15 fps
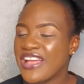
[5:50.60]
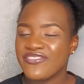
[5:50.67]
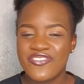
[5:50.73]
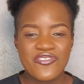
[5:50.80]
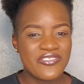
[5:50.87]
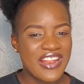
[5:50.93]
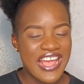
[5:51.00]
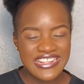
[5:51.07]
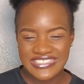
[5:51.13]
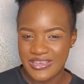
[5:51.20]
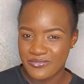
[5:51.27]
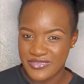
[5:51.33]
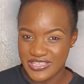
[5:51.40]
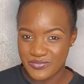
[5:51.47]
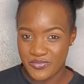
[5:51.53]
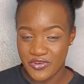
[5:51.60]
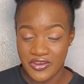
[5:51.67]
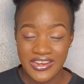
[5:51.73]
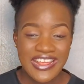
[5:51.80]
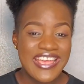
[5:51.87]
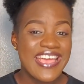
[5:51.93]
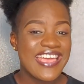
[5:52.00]
really had time this
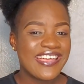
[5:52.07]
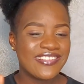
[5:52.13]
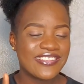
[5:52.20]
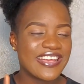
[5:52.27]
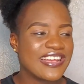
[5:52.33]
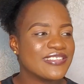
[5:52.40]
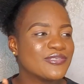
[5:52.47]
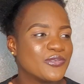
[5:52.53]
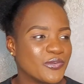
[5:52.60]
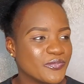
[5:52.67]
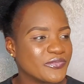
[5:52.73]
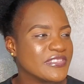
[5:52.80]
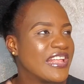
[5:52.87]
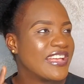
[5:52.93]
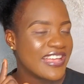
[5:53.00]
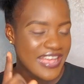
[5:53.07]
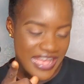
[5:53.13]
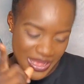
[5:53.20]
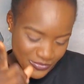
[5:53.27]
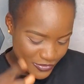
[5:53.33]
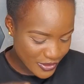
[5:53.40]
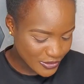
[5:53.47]
period. El Canto,
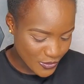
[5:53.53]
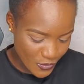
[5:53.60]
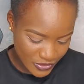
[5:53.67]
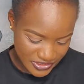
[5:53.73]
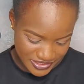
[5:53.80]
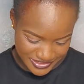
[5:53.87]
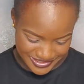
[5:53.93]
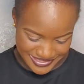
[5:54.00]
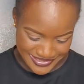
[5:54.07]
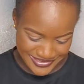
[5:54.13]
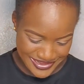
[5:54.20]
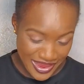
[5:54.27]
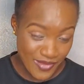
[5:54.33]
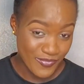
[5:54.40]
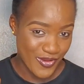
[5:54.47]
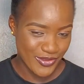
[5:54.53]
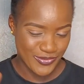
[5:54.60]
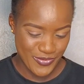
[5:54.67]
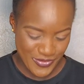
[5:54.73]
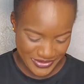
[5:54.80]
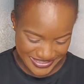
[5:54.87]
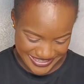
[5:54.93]
I'm going to watch it.
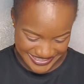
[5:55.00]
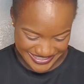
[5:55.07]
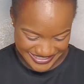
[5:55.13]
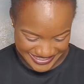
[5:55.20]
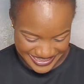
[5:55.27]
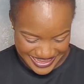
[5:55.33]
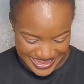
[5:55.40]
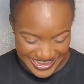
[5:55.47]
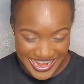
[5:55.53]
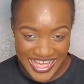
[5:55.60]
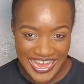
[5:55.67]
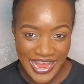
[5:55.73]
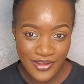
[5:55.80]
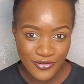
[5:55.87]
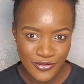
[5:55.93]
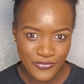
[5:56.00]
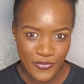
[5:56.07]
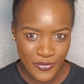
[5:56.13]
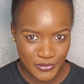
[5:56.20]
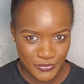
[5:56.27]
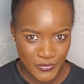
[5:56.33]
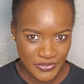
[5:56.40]
Like, I look
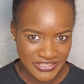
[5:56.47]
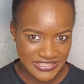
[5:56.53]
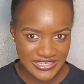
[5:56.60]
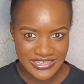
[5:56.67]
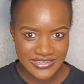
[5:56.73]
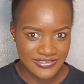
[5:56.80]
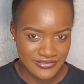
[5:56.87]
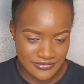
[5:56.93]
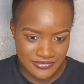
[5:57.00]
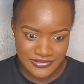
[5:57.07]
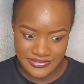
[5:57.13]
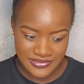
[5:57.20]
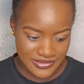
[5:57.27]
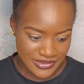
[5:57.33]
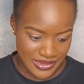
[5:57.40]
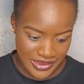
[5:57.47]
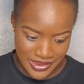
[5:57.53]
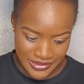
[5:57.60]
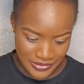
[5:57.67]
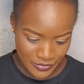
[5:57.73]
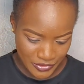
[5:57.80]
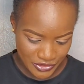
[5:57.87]
forward to watching
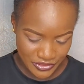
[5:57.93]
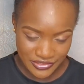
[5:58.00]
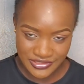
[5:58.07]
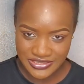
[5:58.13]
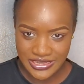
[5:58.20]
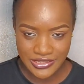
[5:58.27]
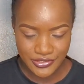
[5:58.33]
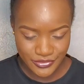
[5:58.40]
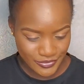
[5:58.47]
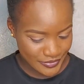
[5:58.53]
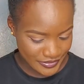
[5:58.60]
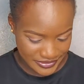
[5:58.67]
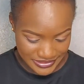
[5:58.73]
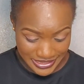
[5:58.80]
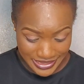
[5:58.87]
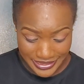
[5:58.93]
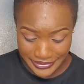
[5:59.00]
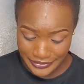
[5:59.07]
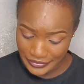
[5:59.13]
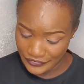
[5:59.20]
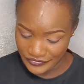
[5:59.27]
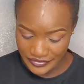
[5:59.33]
animations, cartoons. I
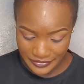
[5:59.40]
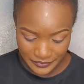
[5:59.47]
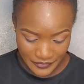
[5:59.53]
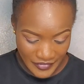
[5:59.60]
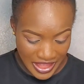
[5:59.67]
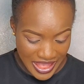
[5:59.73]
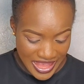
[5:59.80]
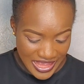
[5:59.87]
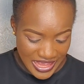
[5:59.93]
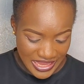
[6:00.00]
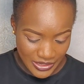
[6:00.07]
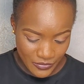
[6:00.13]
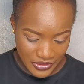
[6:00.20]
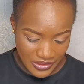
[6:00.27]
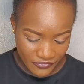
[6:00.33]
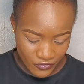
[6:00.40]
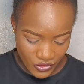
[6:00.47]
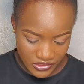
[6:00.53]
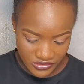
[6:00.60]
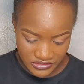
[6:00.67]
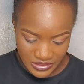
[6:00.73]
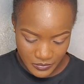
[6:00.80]
love them. Anyway, I've
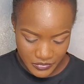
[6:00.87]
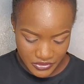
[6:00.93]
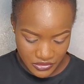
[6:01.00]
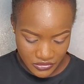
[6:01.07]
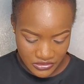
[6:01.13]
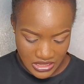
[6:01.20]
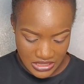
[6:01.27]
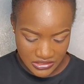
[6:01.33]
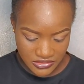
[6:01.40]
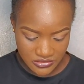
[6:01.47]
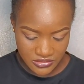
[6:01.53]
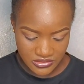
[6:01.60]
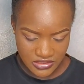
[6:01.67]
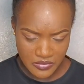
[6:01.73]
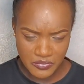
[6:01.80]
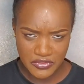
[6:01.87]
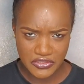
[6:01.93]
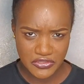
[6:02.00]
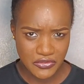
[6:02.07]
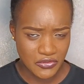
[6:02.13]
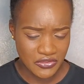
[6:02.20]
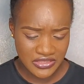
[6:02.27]
dwelled on that
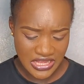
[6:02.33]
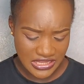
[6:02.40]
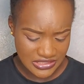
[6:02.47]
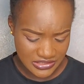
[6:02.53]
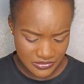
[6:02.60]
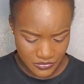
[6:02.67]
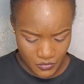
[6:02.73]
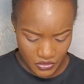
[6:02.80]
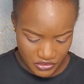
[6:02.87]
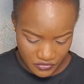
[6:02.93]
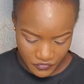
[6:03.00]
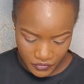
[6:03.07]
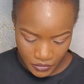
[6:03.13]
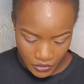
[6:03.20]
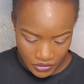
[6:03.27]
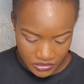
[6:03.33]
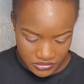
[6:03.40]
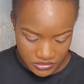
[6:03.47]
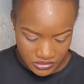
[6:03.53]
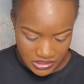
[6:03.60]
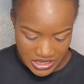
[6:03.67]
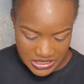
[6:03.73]
question for long.
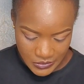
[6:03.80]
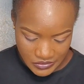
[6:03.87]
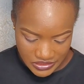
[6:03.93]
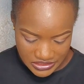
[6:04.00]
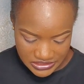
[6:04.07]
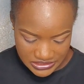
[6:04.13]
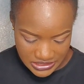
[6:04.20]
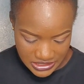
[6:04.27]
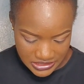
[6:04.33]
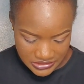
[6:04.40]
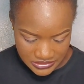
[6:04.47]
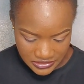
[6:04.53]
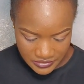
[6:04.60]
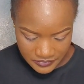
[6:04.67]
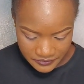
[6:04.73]
So the next question says,